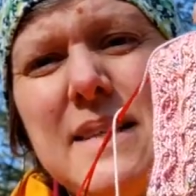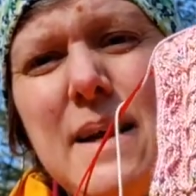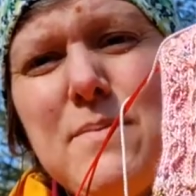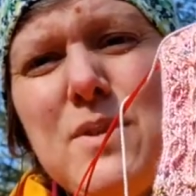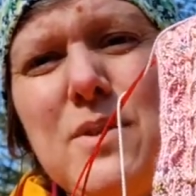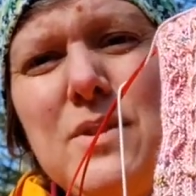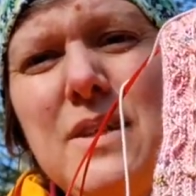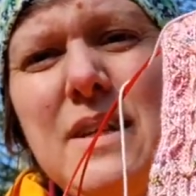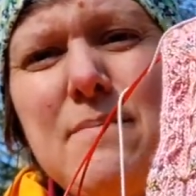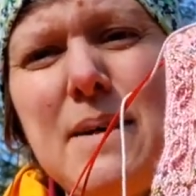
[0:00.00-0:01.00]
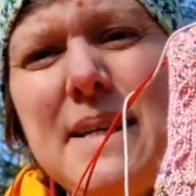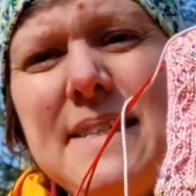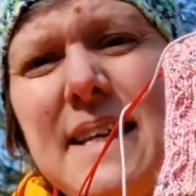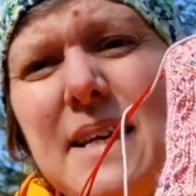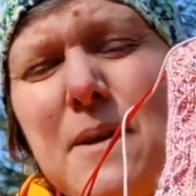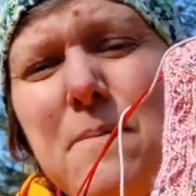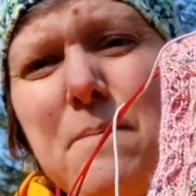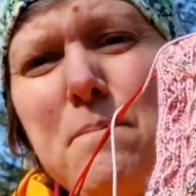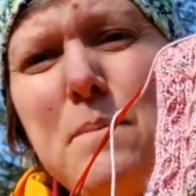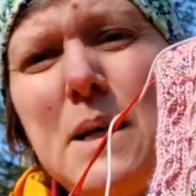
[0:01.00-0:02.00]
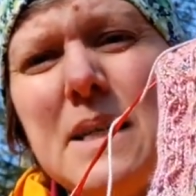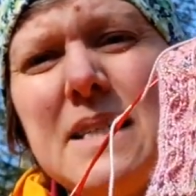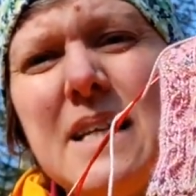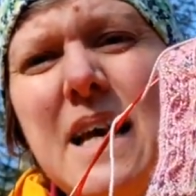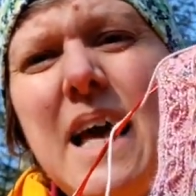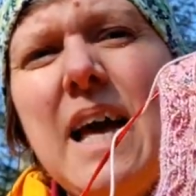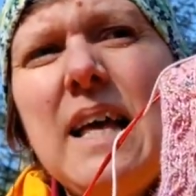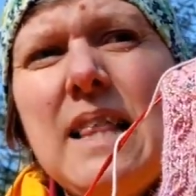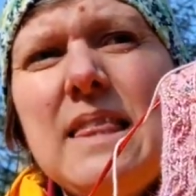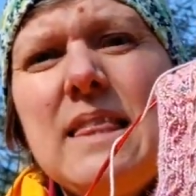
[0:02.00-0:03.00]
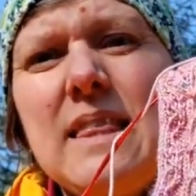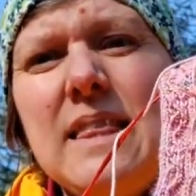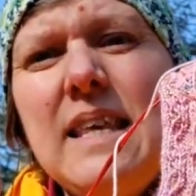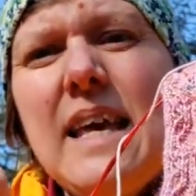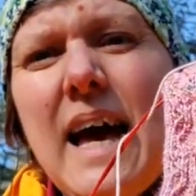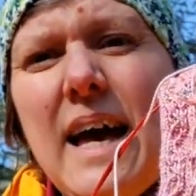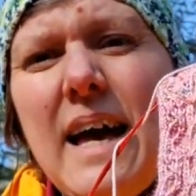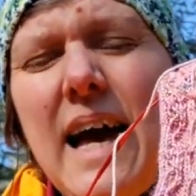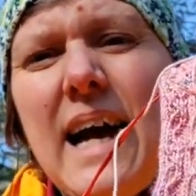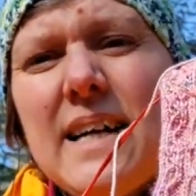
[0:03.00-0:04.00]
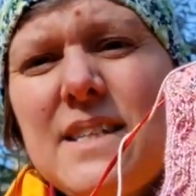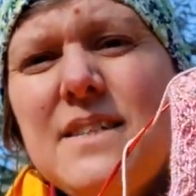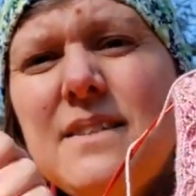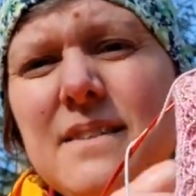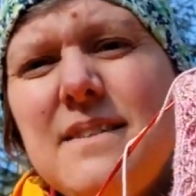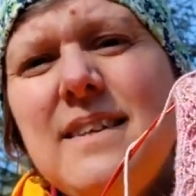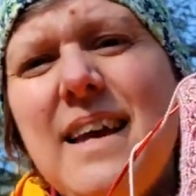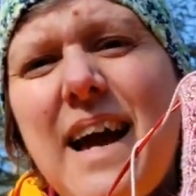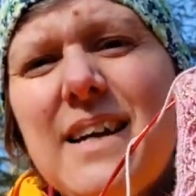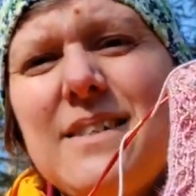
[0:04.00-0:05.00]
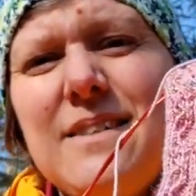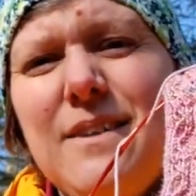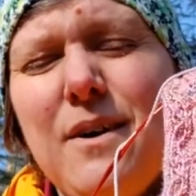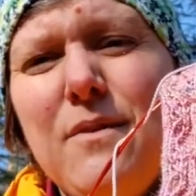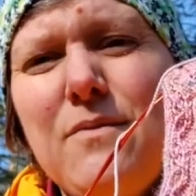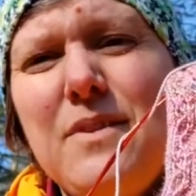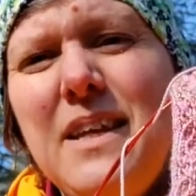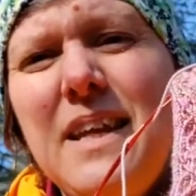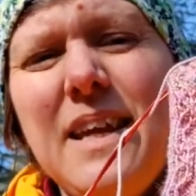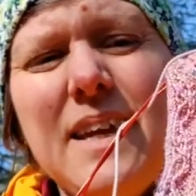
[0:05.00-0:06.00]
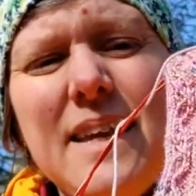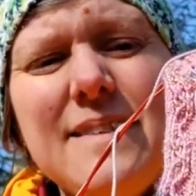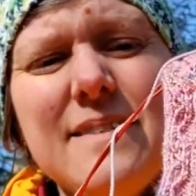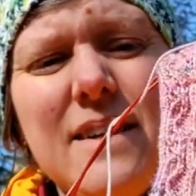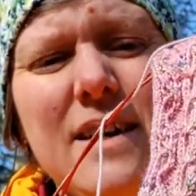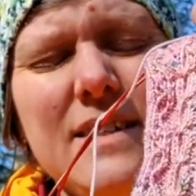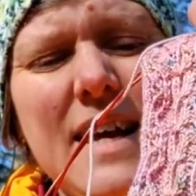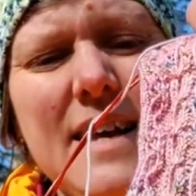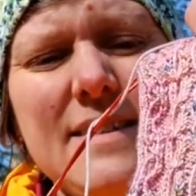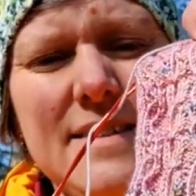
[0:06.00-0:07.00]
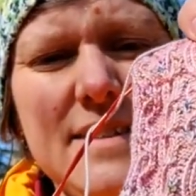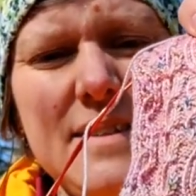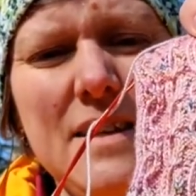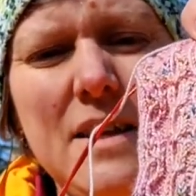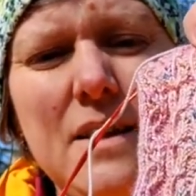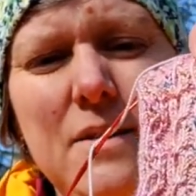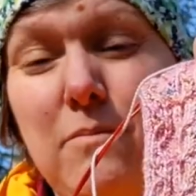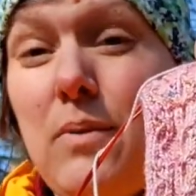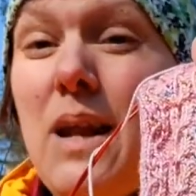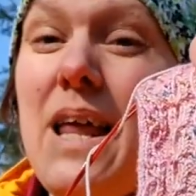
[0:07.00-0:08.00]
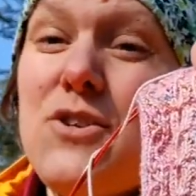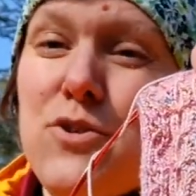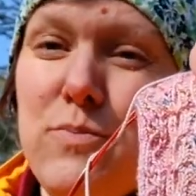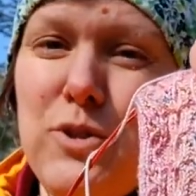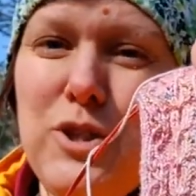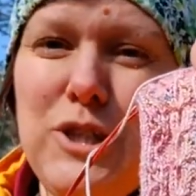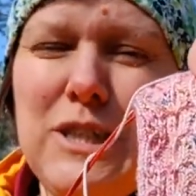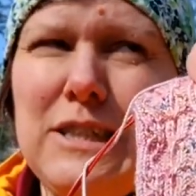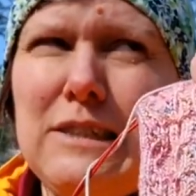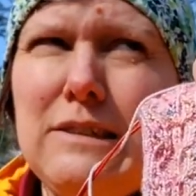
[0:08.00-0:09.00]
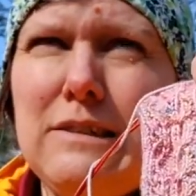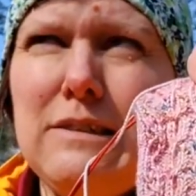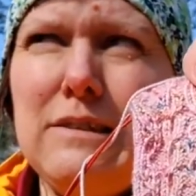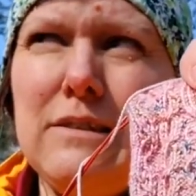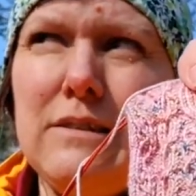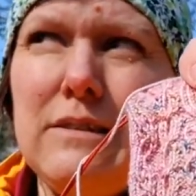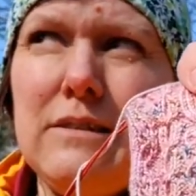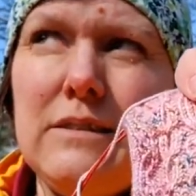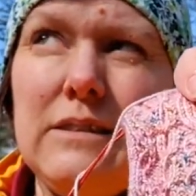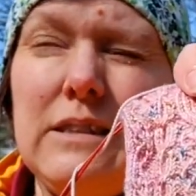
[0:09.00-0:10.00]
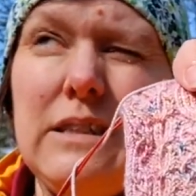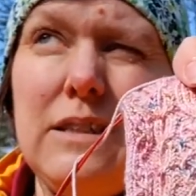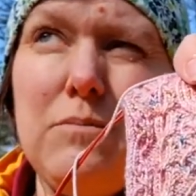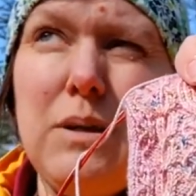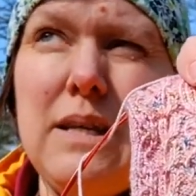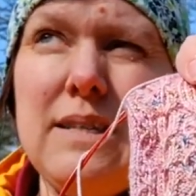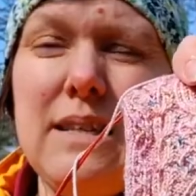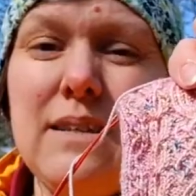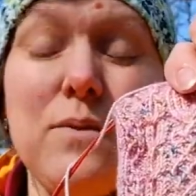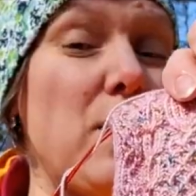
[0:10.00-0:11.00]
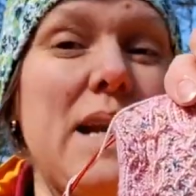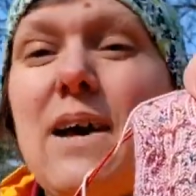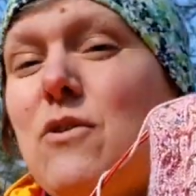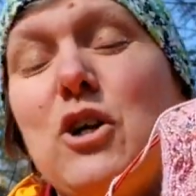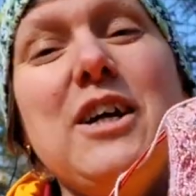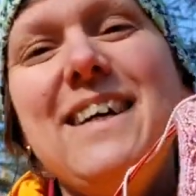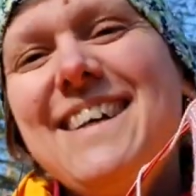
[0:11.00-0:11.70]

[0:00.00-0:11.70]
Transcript: is absolutely amazing, but the action of knitting is not as pleasurable. Is it pleasing? Whatever.